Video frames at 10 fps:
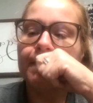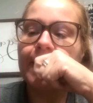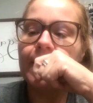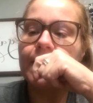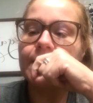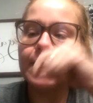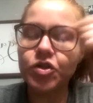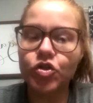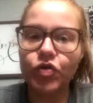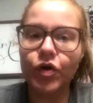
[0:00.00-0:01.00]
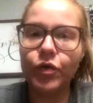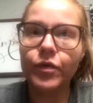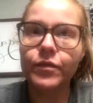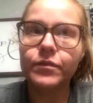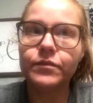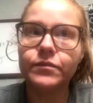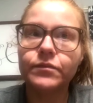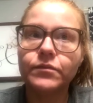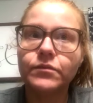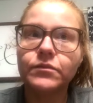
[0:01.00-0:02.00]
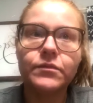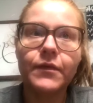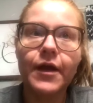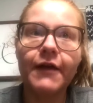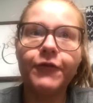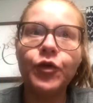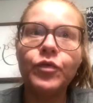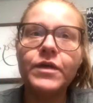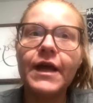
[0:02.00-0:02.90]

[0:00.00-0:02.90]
and it's true. If you